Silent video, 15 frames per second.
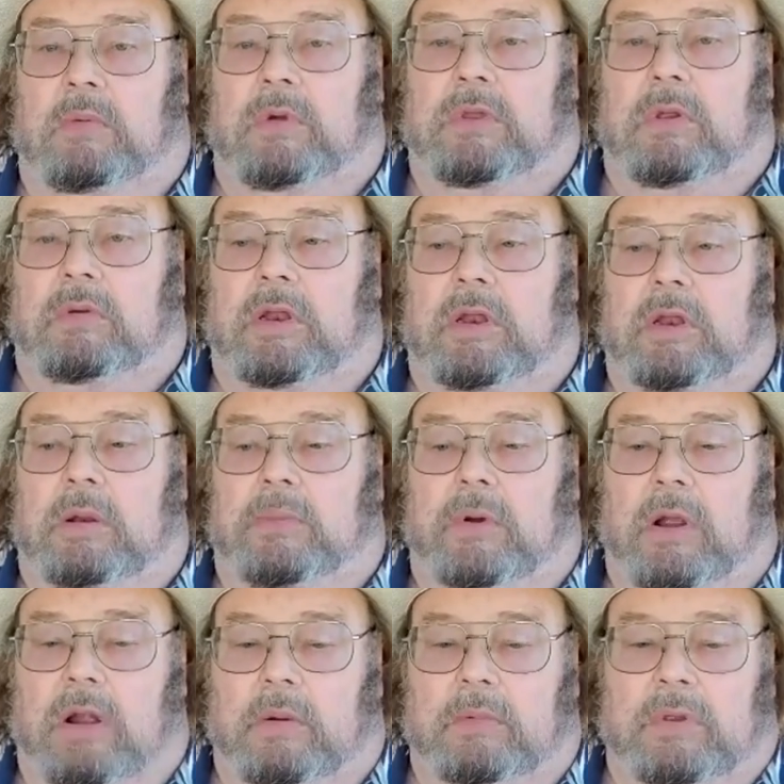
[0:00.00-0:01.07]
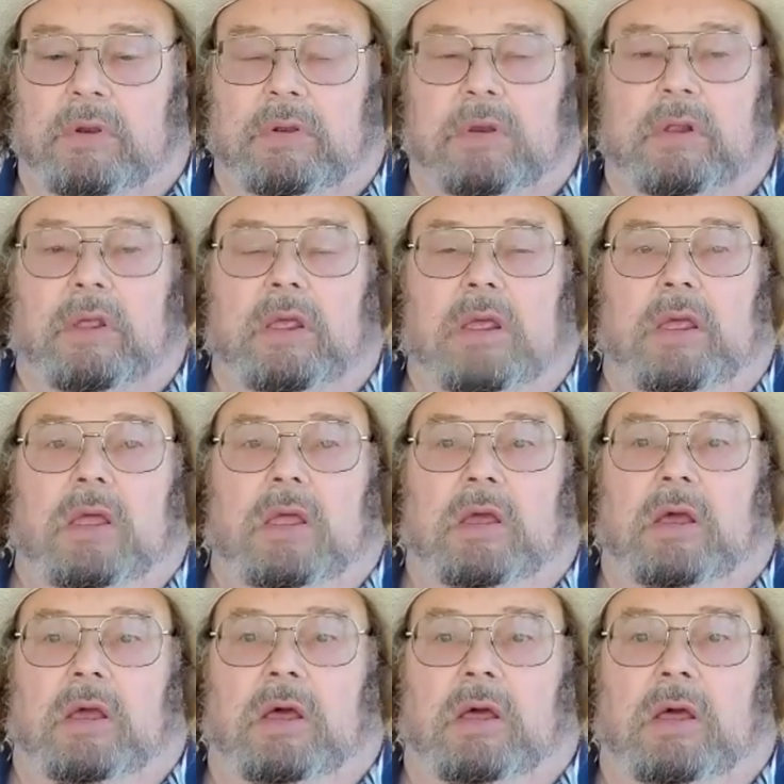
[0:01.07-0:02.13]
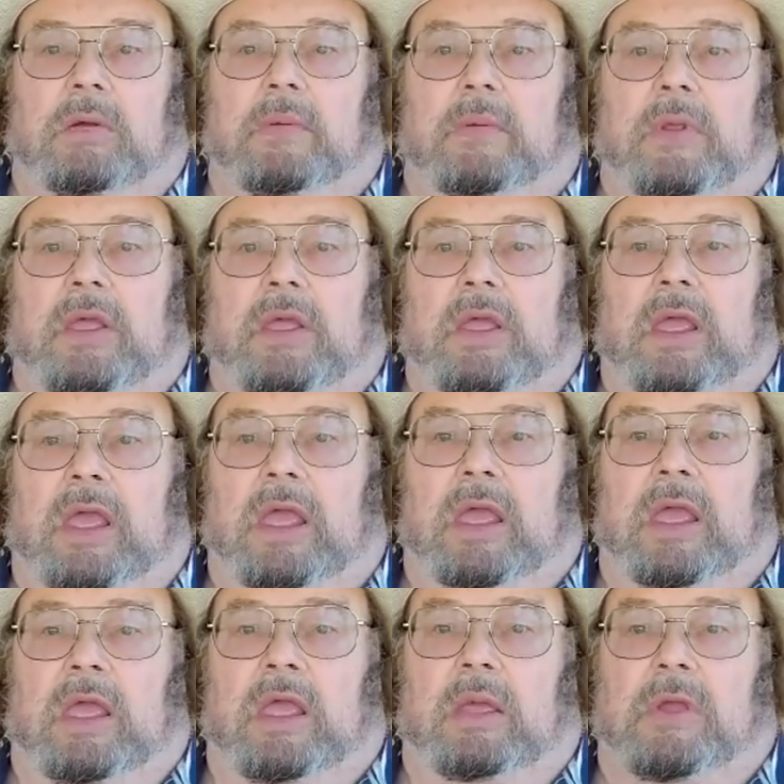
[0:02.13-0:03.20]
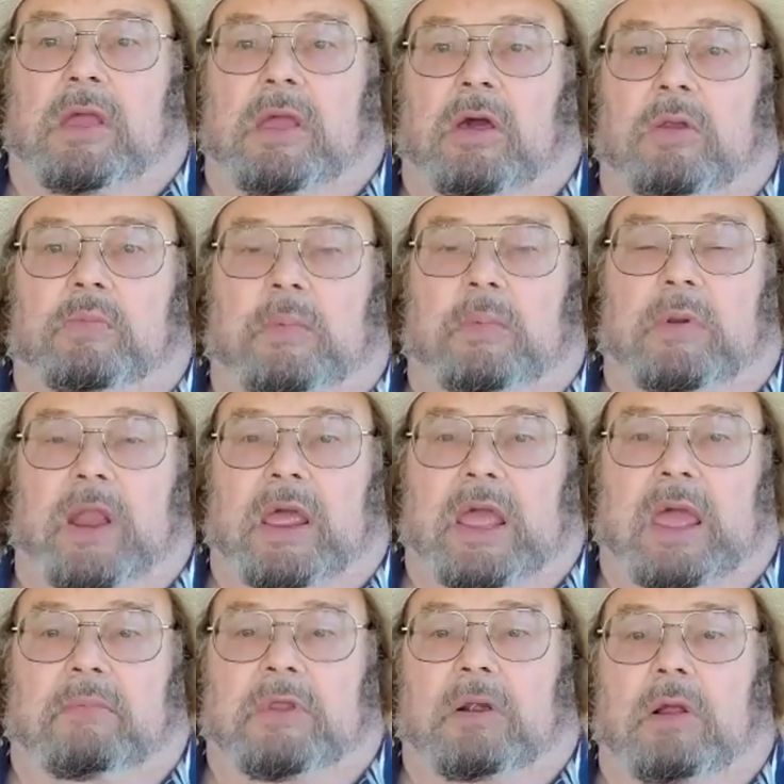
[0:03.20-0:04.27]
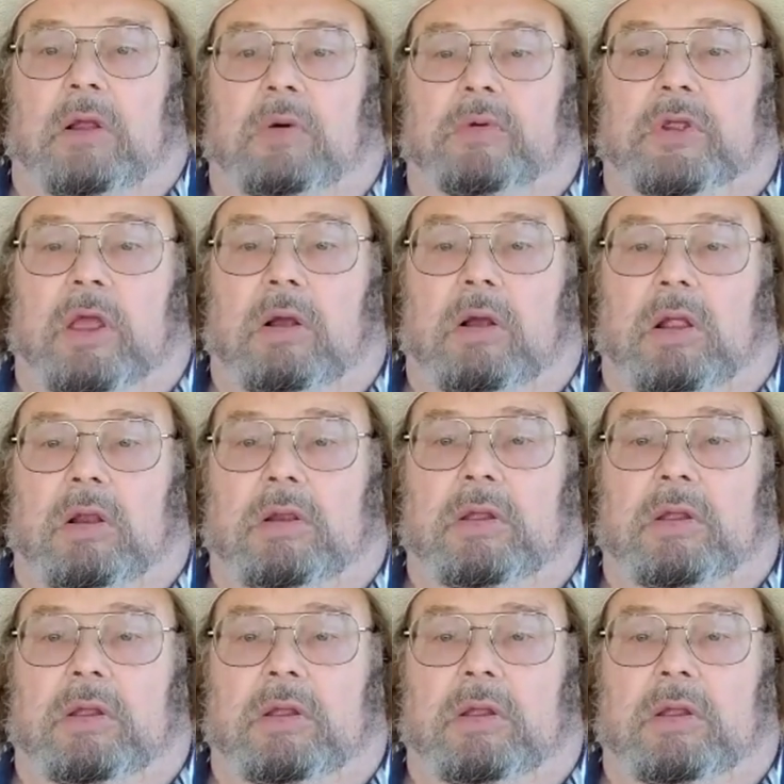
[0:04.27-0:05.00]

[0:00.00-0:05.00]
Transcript: one of those little apartments, and because people like having their own yard.